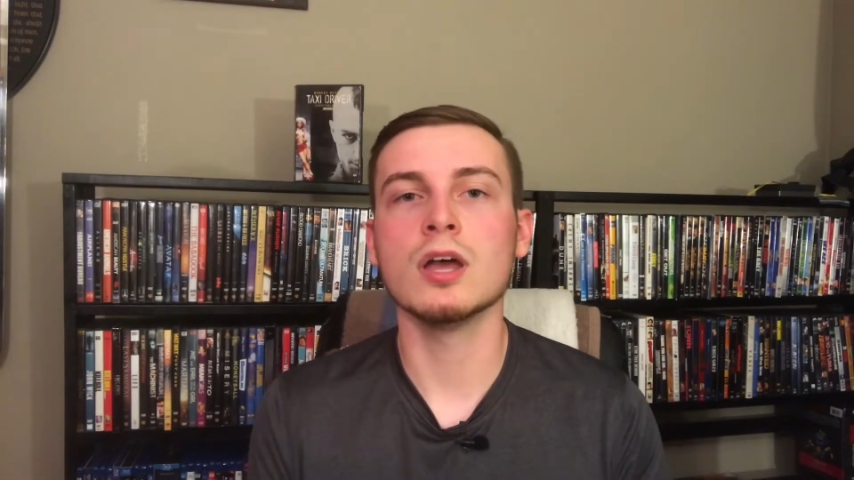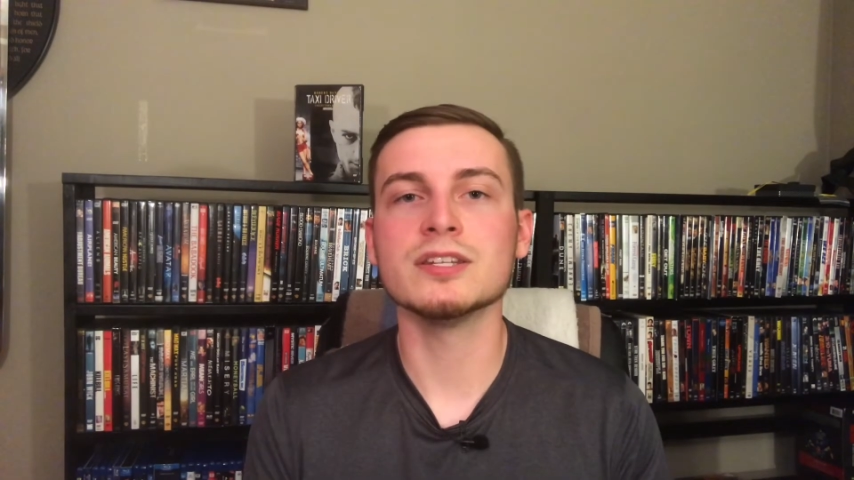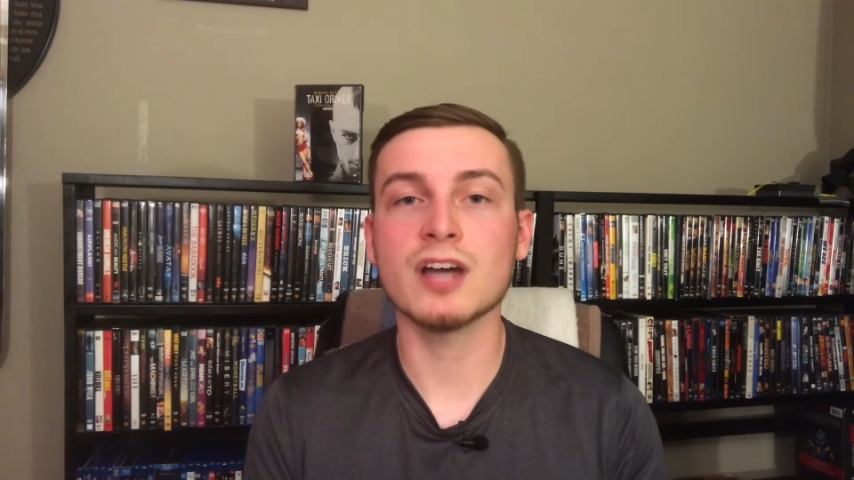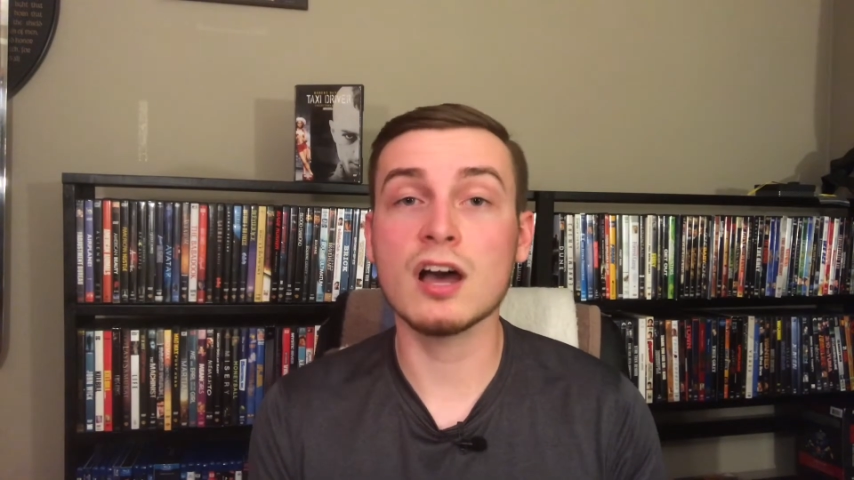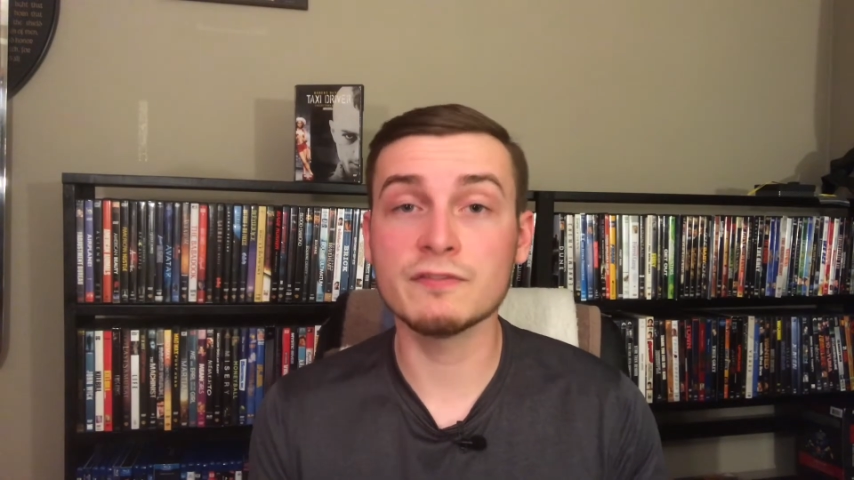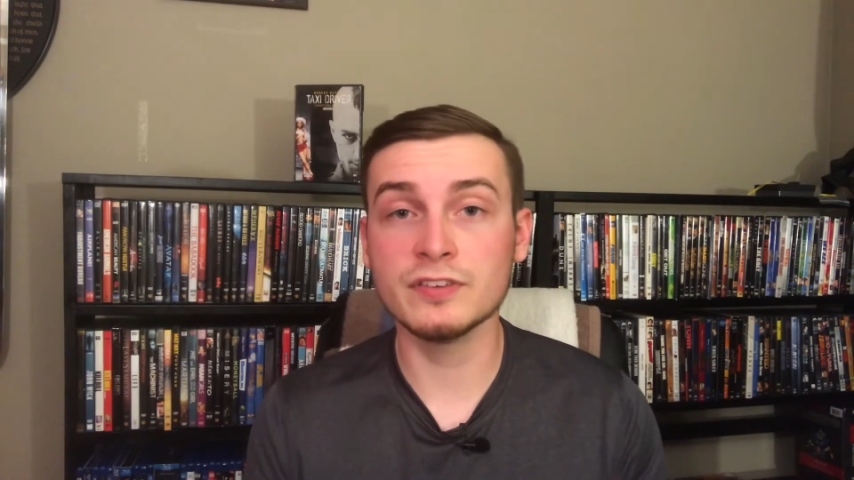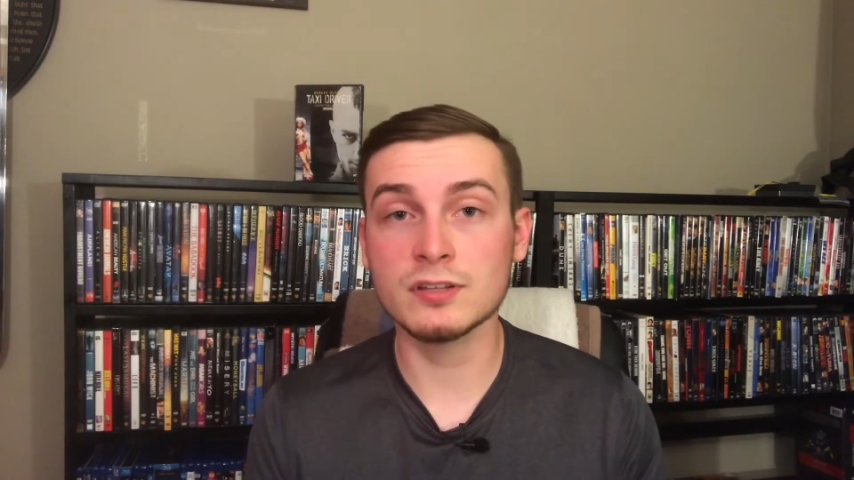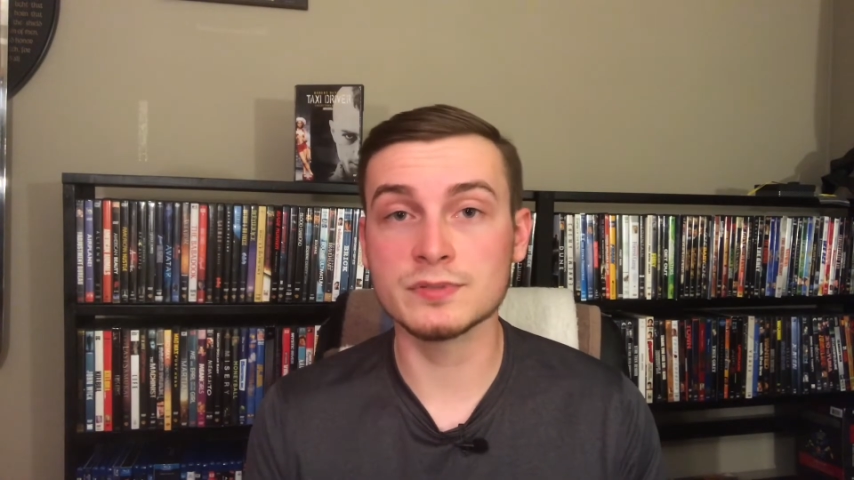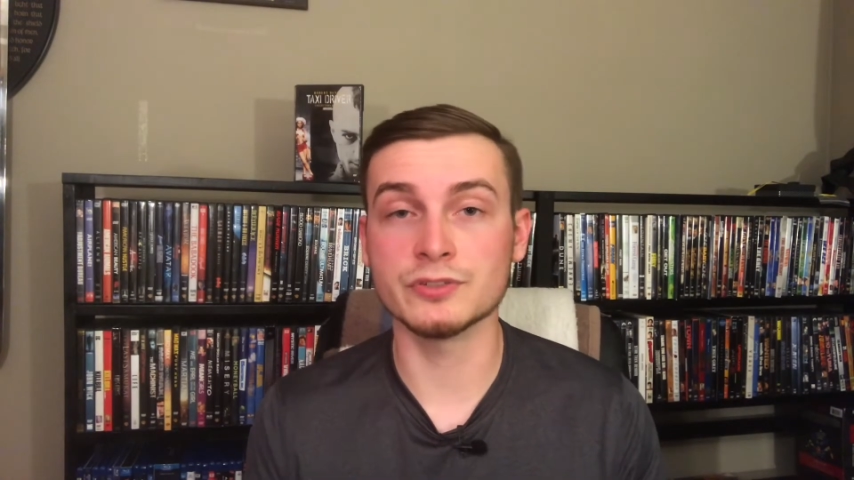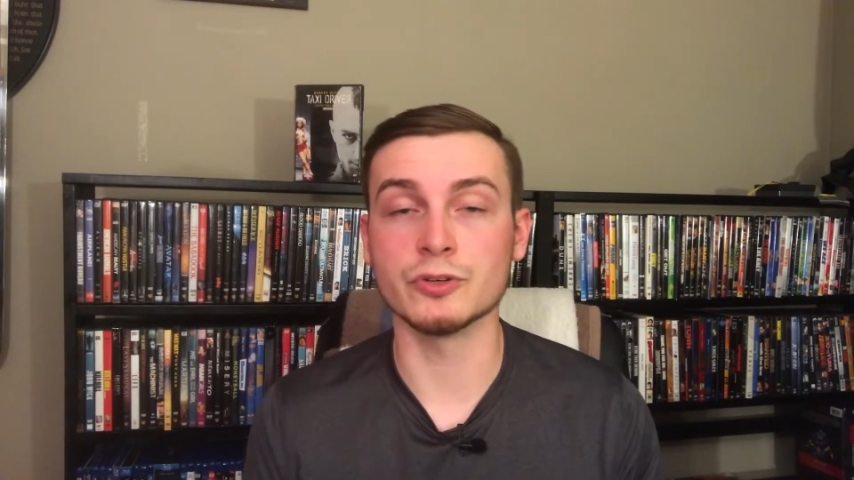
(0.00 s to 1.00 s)
Todd
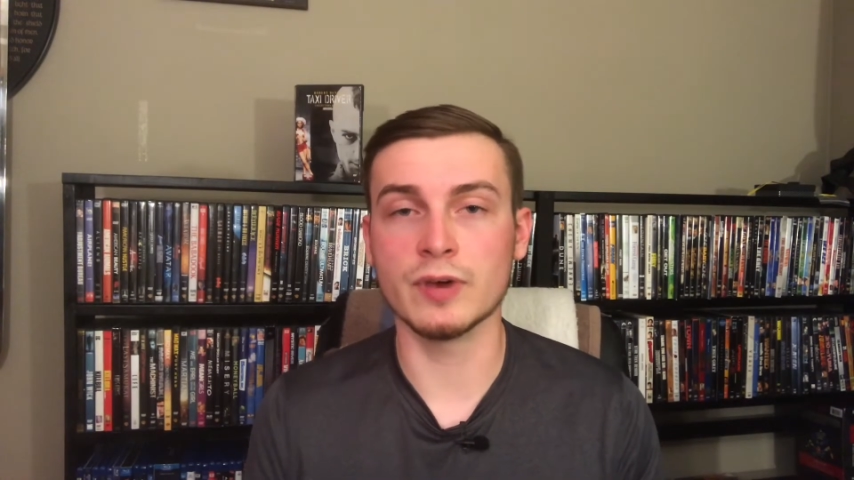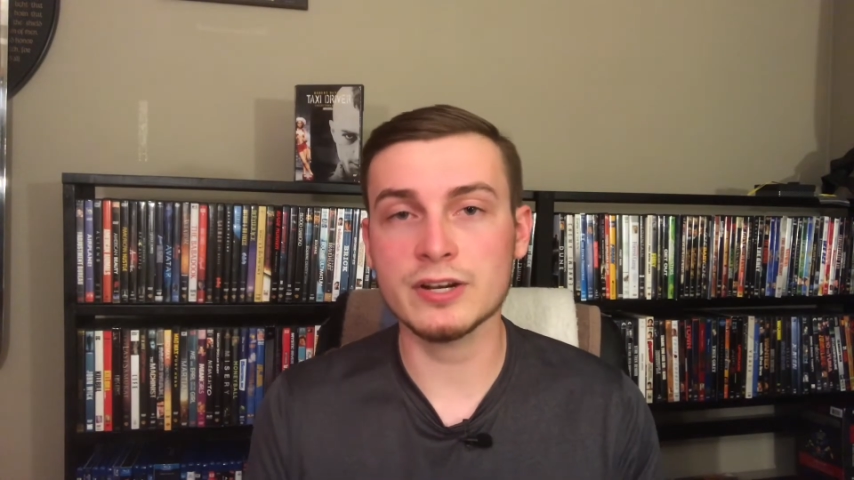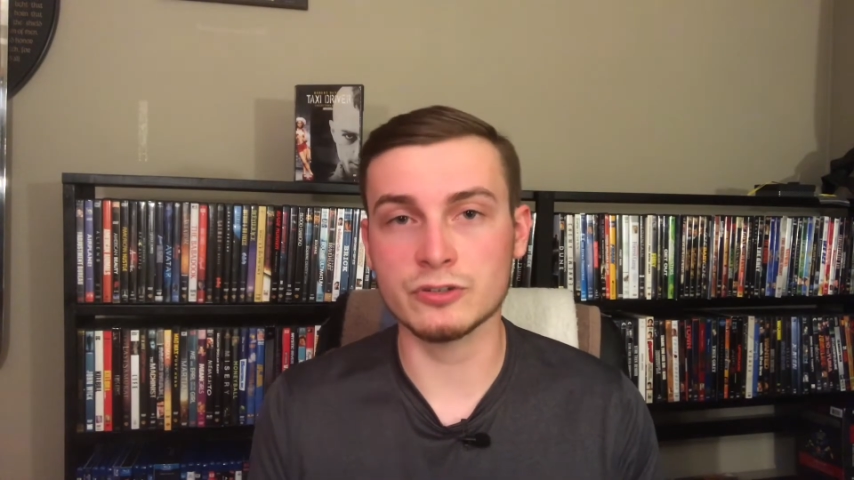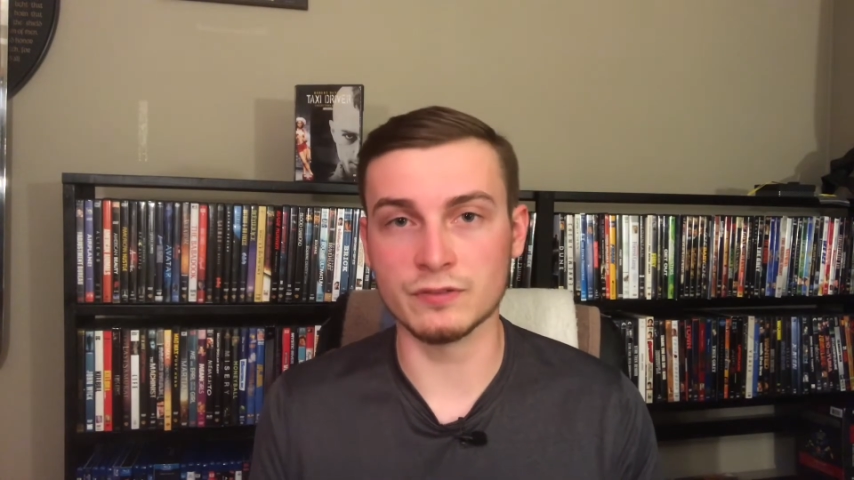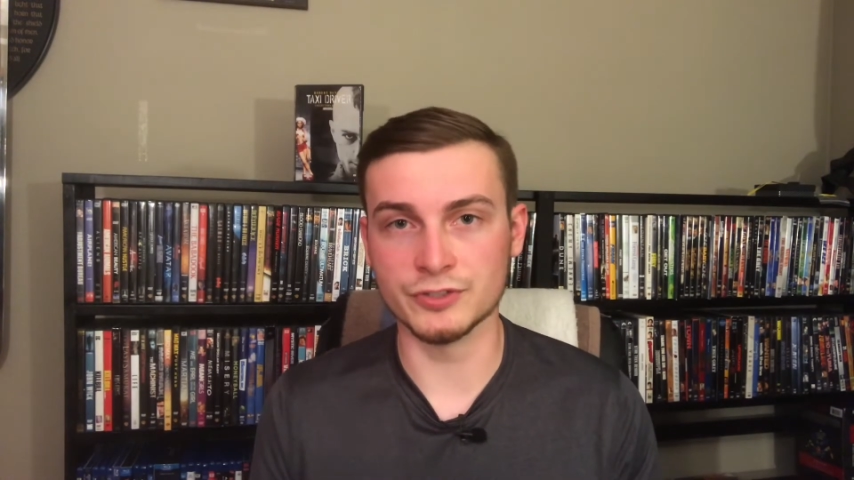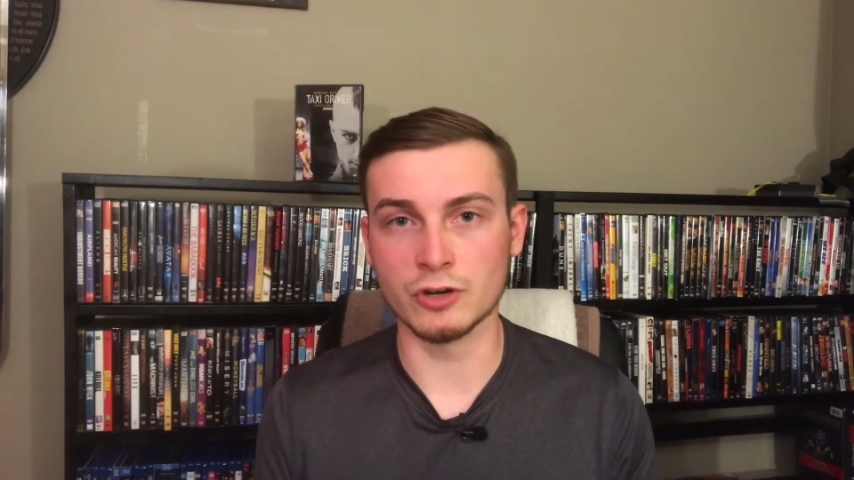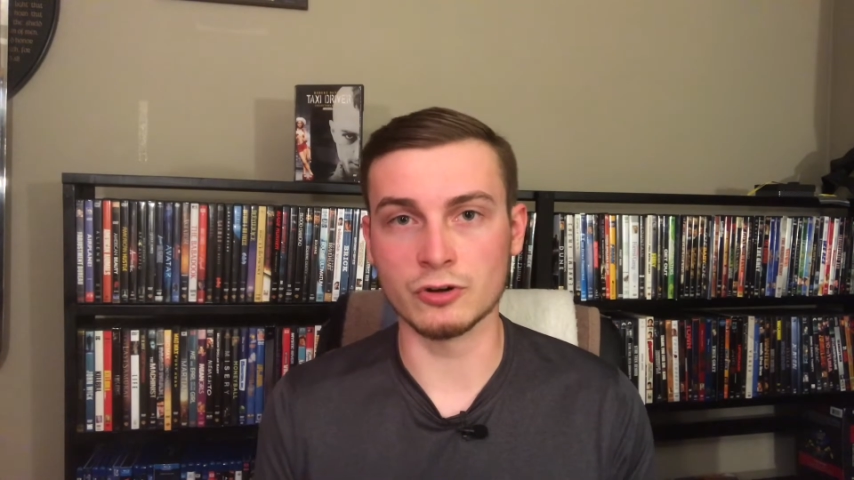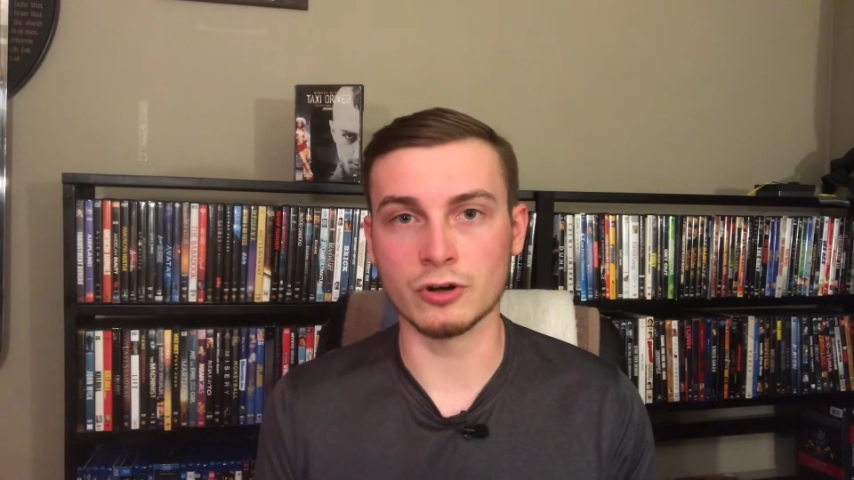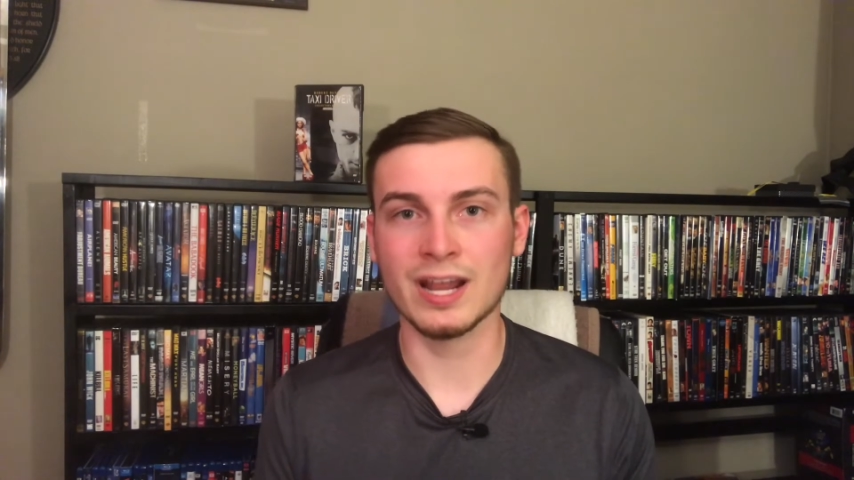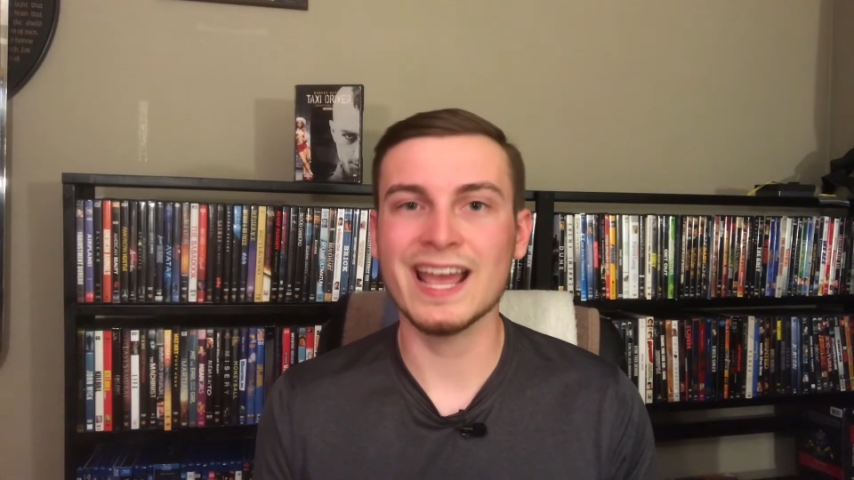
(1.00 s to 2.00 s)
Phillips, the director of Joker,